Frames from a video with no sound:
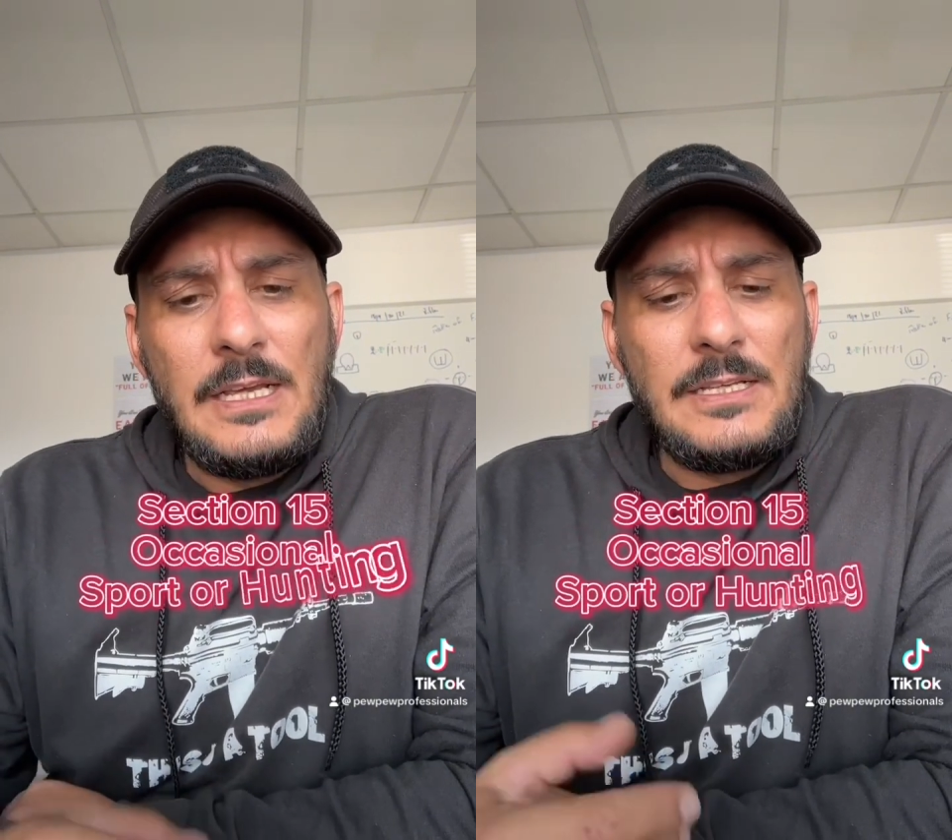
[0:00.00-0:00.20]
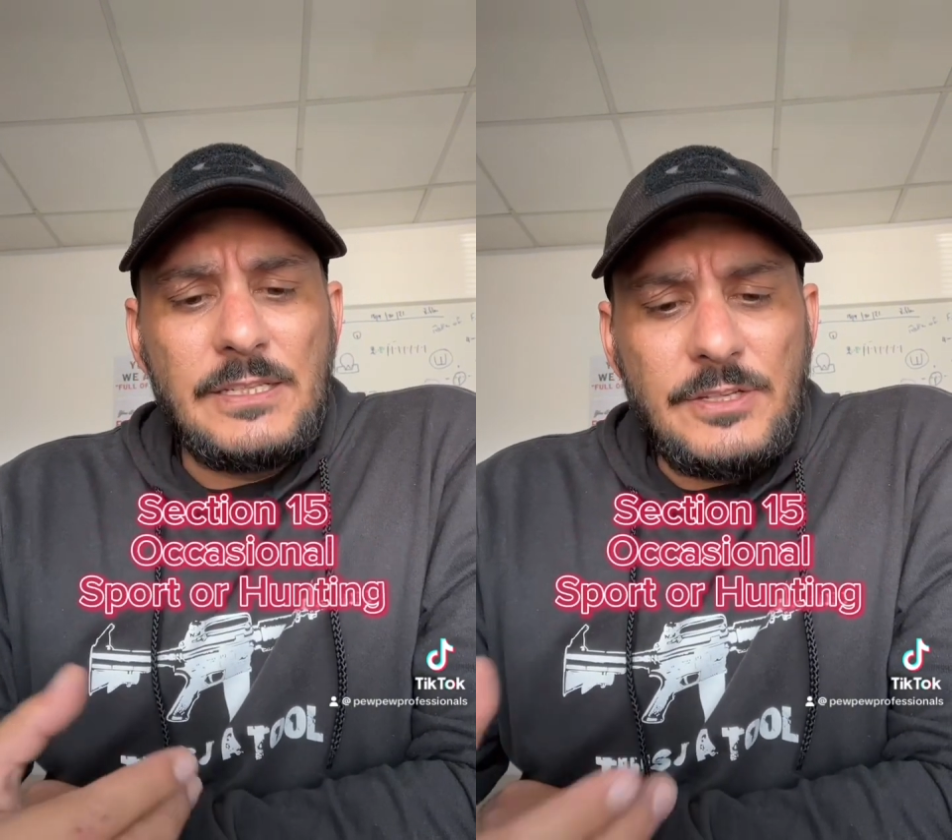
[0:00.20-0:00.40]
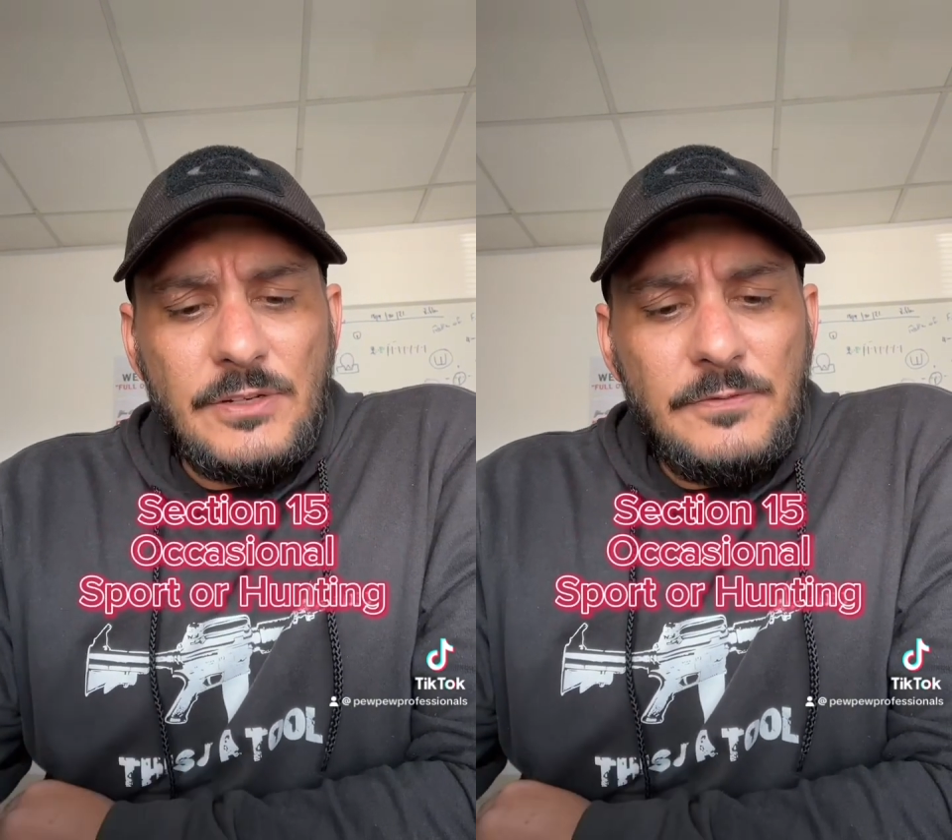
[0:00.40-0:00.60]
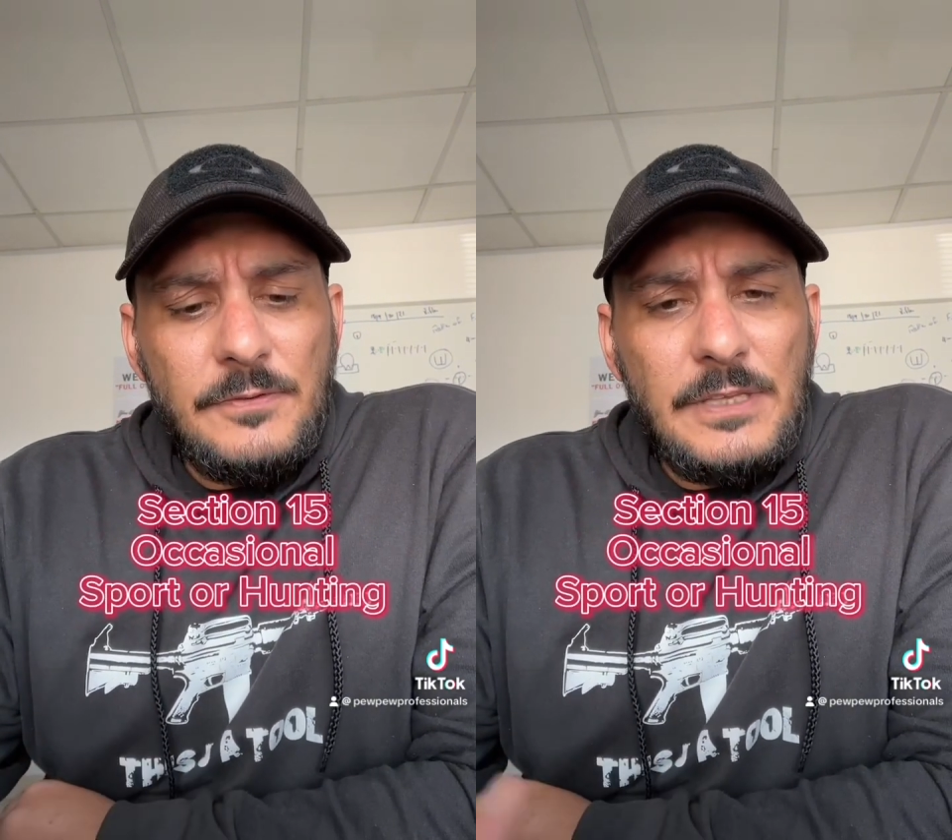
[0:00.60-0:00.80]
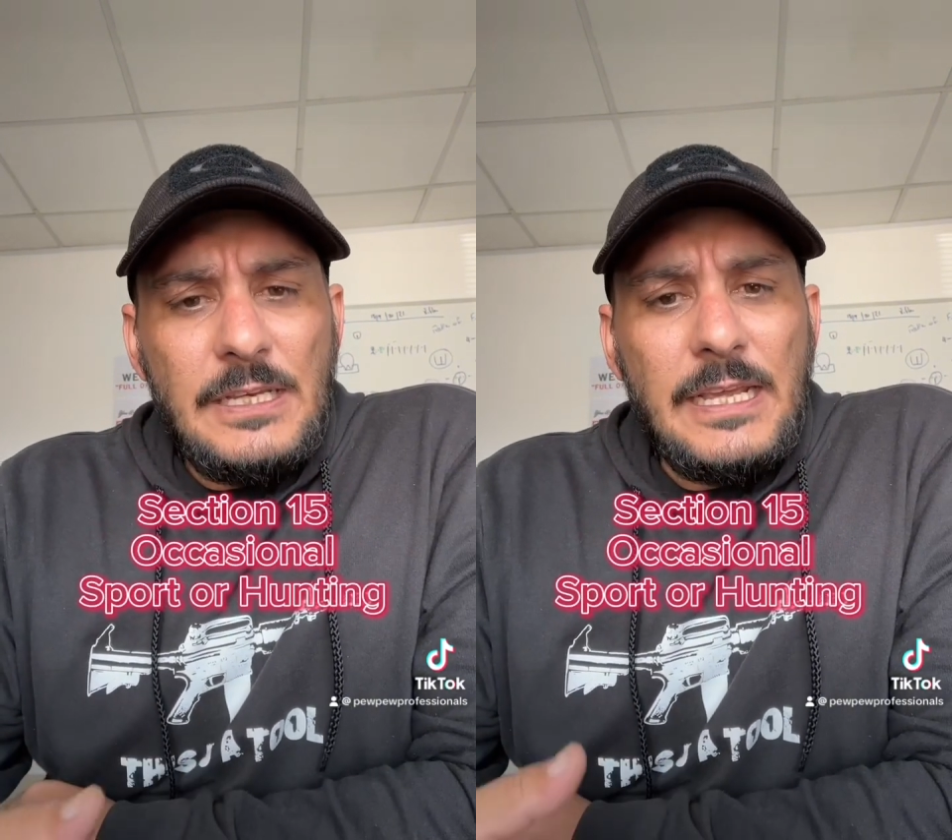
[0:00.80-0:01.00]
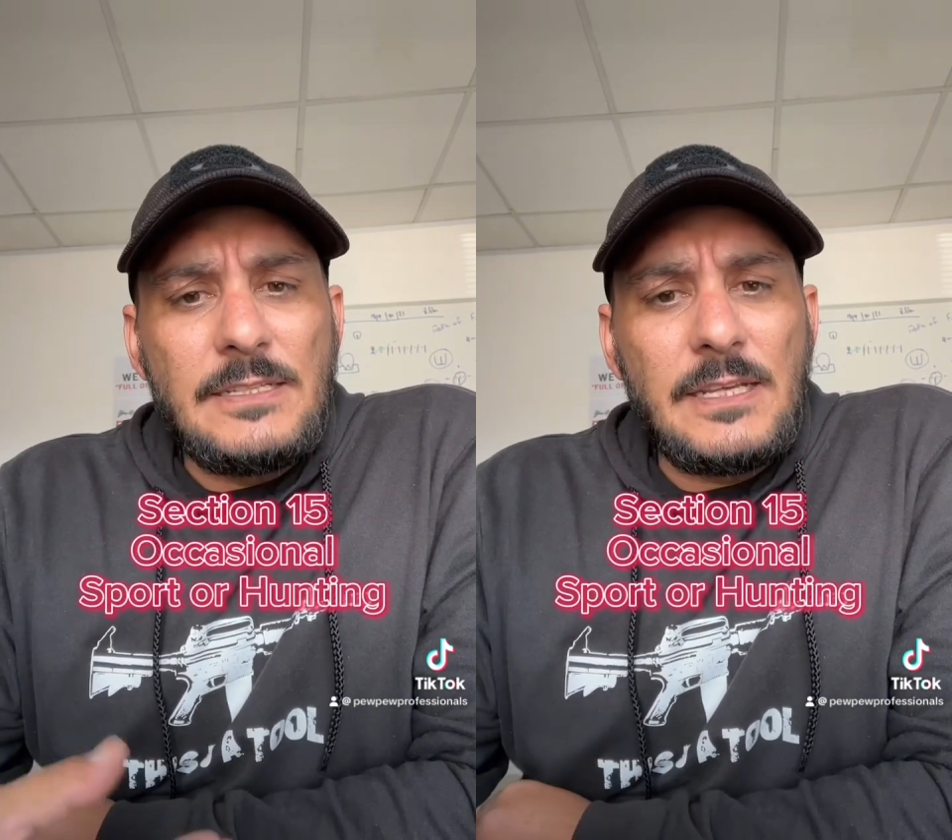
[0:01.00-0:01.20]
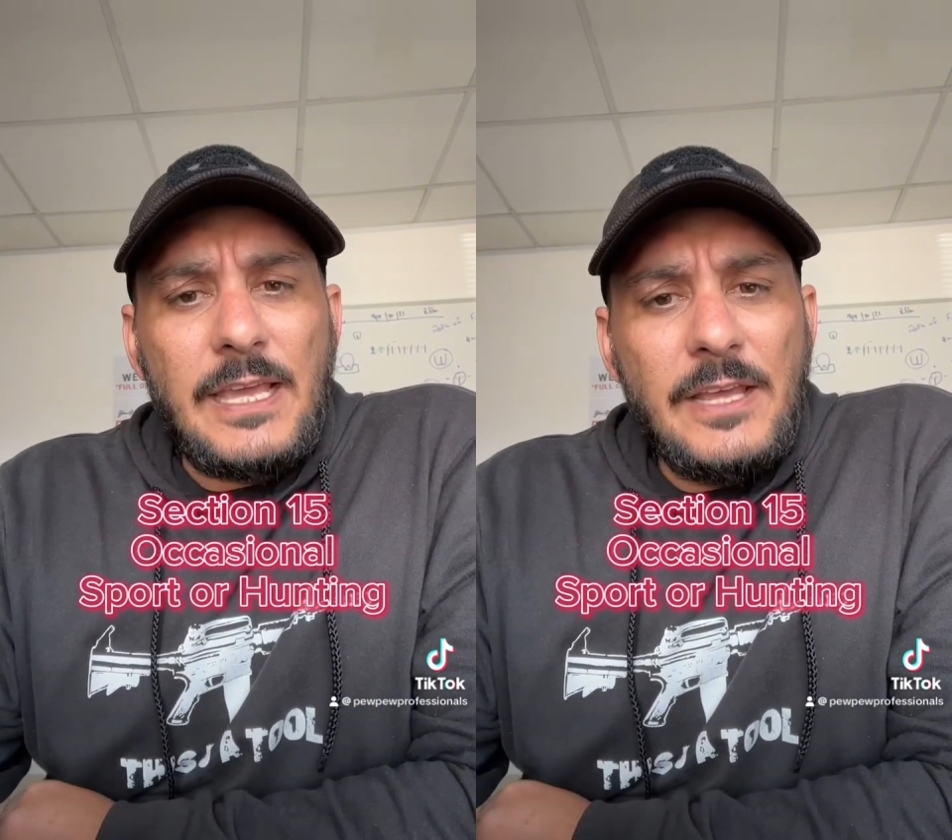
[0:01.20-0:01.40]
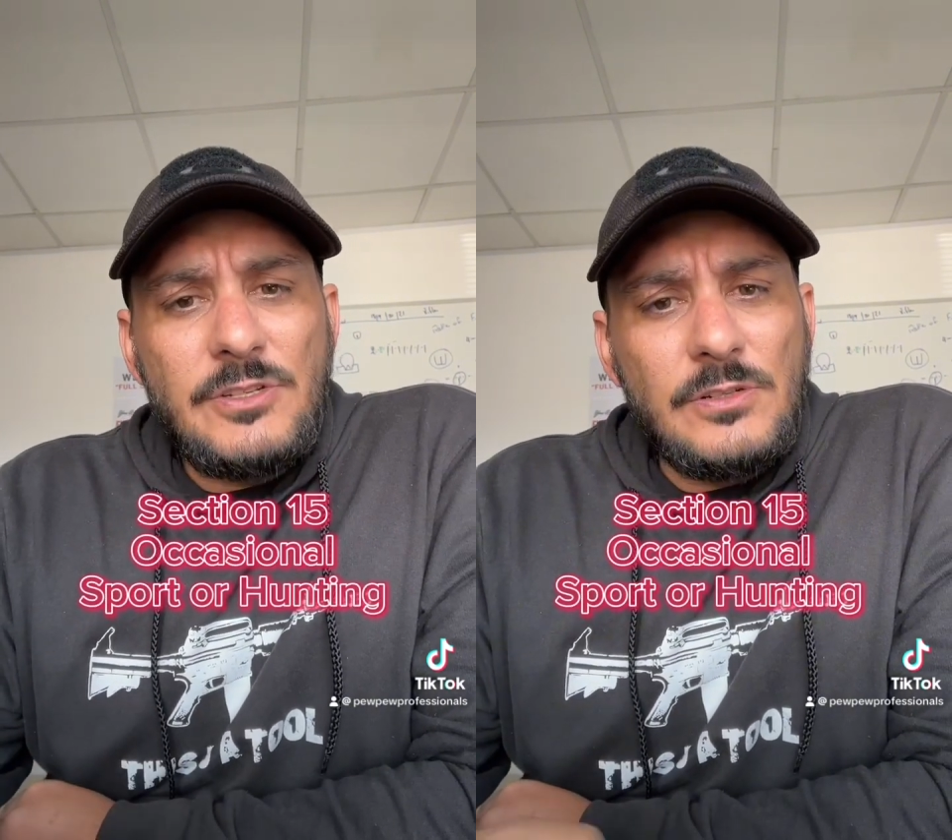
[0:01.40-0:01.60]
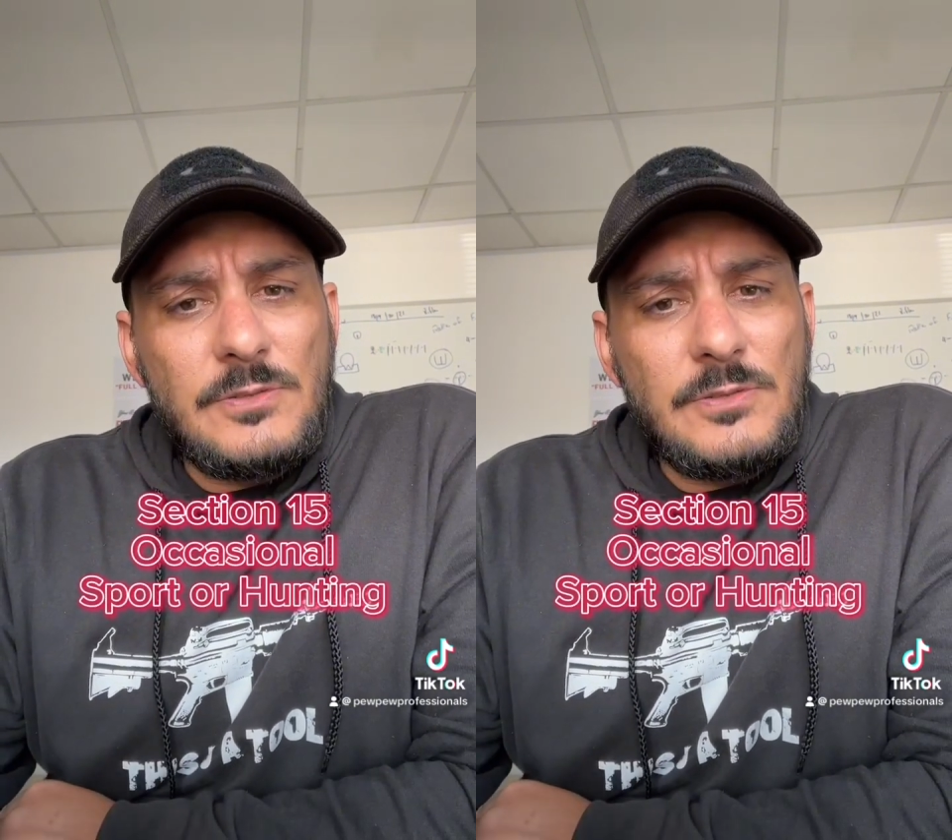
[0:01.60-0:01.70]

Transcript: Section 15 is occasional